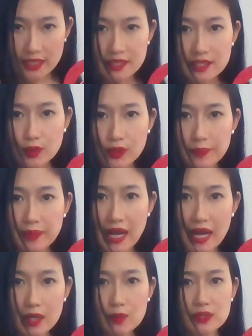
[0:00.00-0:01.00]
Lady Dior
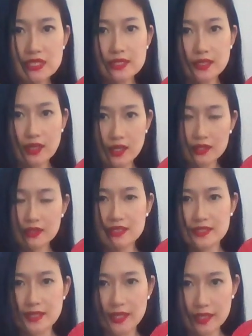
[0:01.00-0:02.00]
bag was not
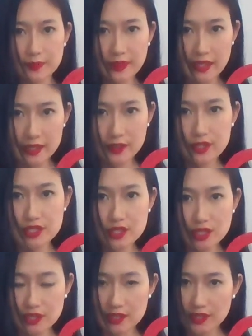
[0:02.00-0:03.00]
designed by
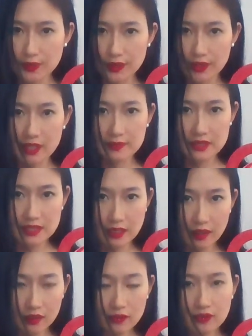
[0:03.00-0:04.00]
Christian Dior
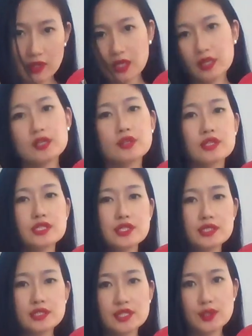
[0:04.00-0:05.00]
himself.
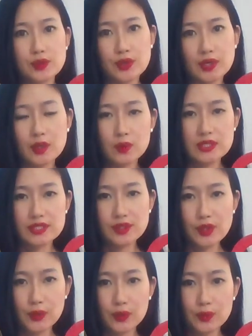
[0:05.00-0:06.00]
Christian Dior was
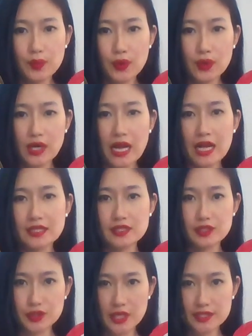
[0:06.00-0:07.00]
known more
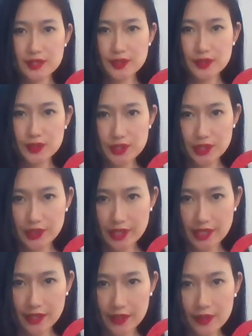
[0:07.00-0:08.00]
as a dress
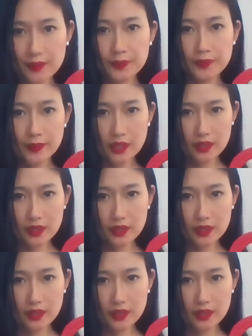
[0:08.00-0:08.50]
couturier